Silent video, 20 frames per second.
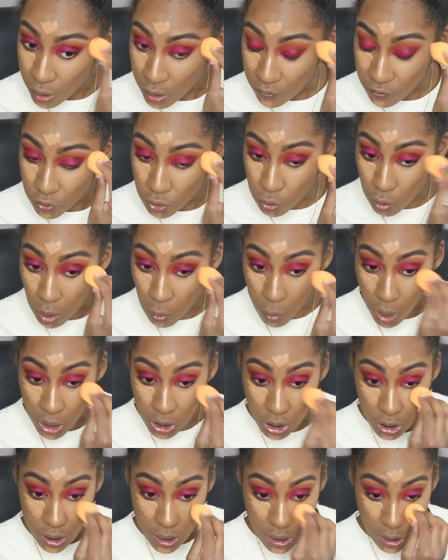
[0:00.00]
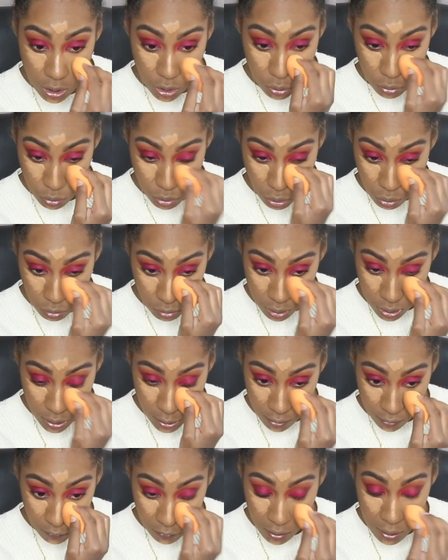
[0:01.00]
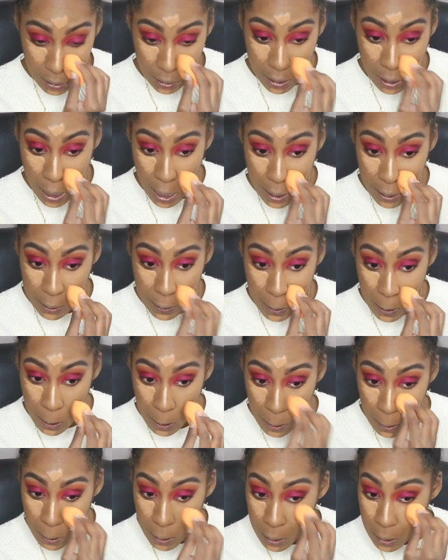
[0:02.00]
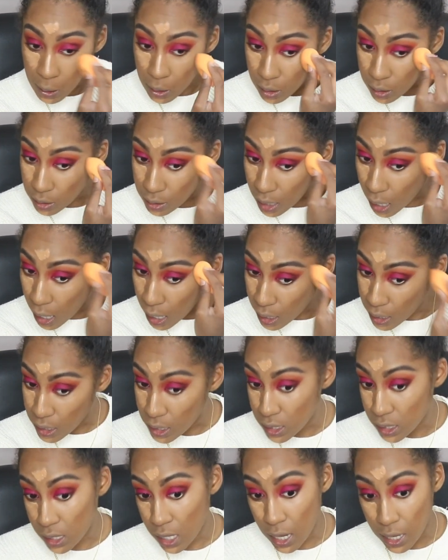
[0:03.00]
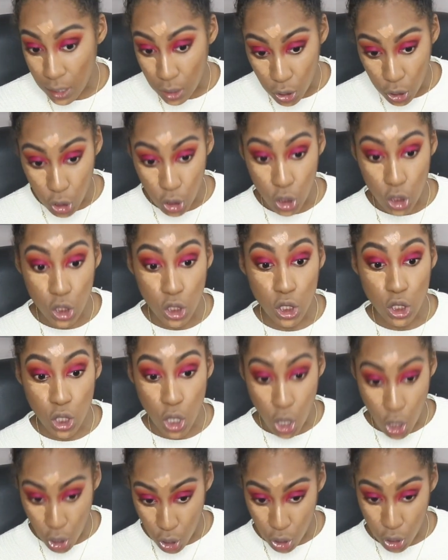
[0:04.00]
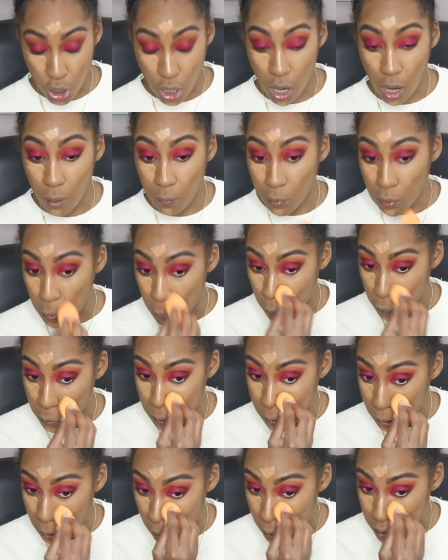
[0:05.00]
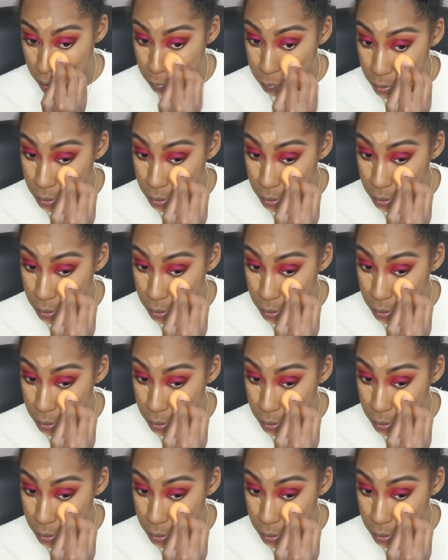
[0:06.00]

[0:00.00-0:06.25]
if you are watching this and you don't live in Canada, that is like the turn up weekend.